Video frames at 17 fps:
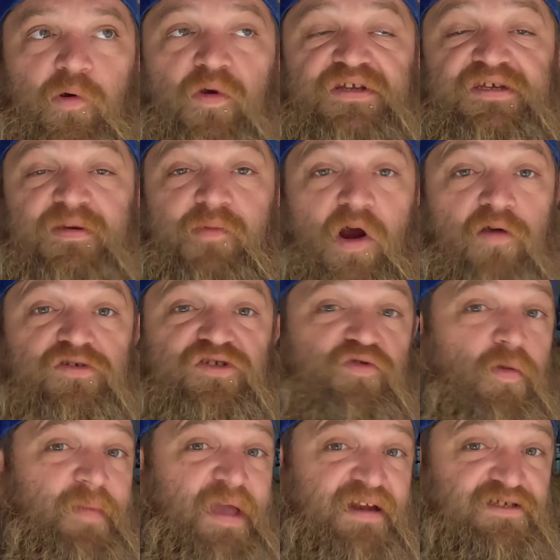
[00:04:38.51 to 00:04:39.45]
point tomorrow
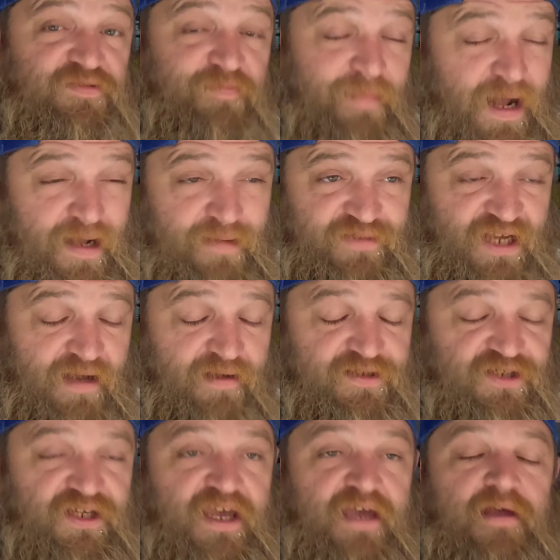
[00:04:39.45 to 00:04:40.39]
to Amanda's mom's
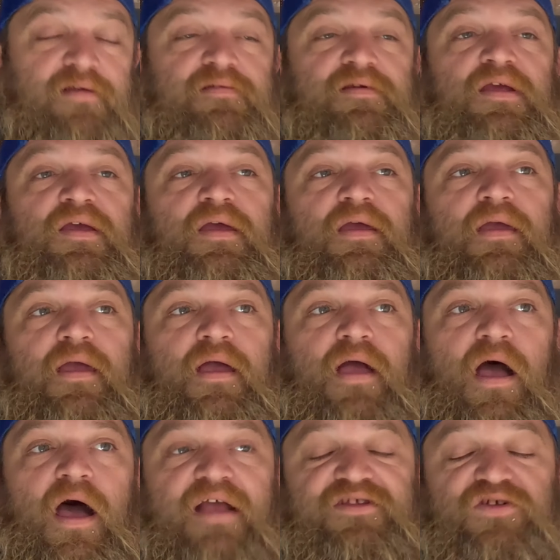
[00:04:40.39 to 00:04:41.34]
house again
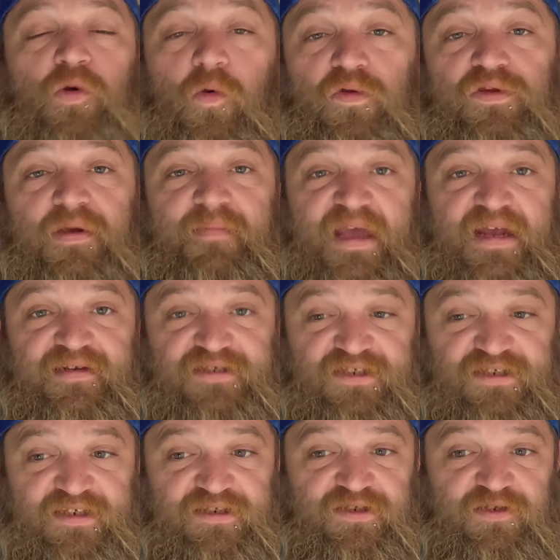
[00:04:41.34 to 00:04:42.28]
I told Amanda's
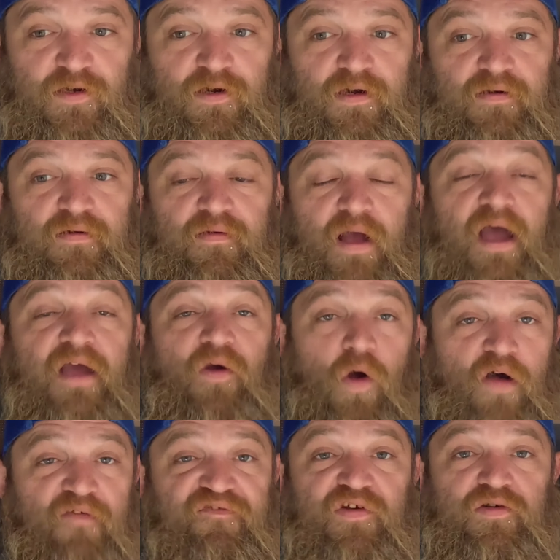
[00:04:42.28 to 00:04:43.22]
sister I
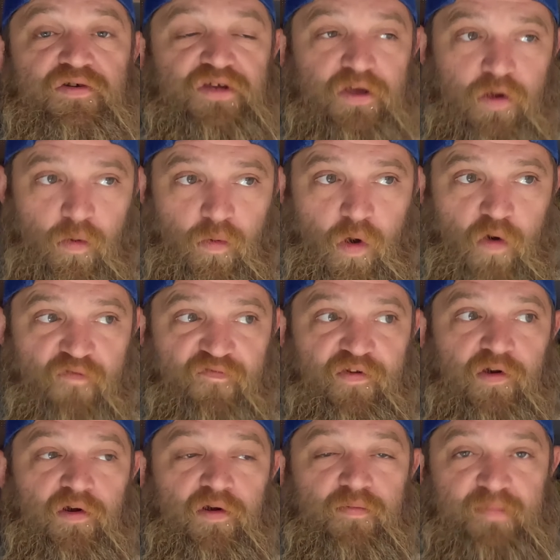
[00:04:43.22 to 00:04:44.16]
offered to go
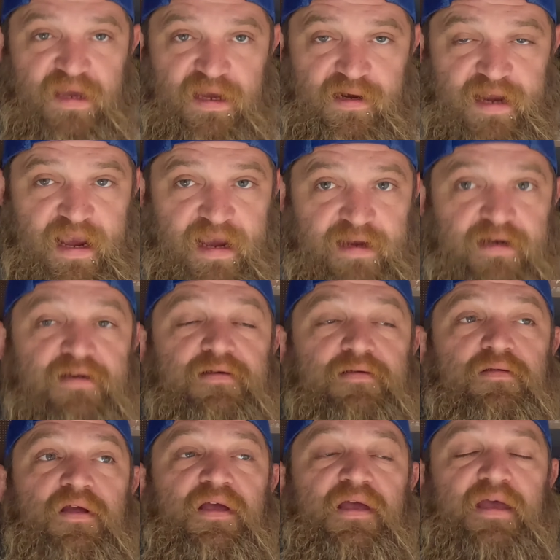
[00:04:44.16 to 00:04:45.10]
over, me and
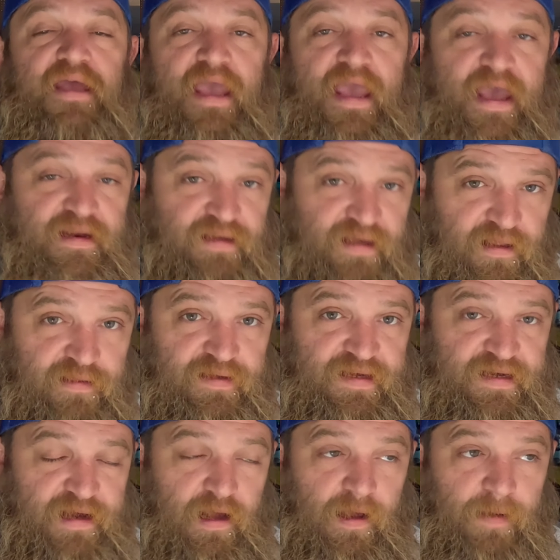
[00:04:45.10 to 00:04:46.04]
Aiden, and
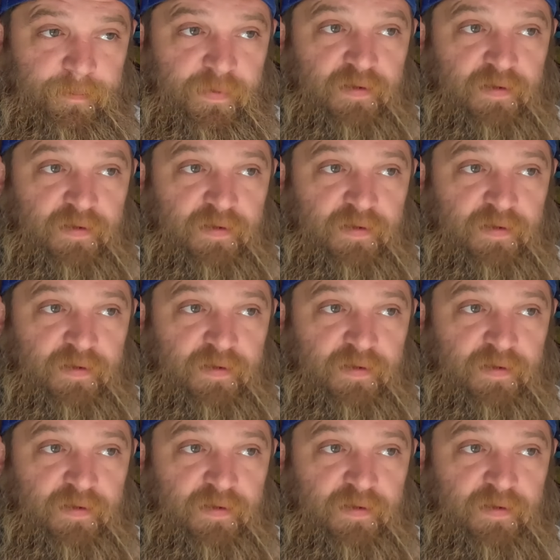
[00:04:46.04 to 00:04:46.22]
clean up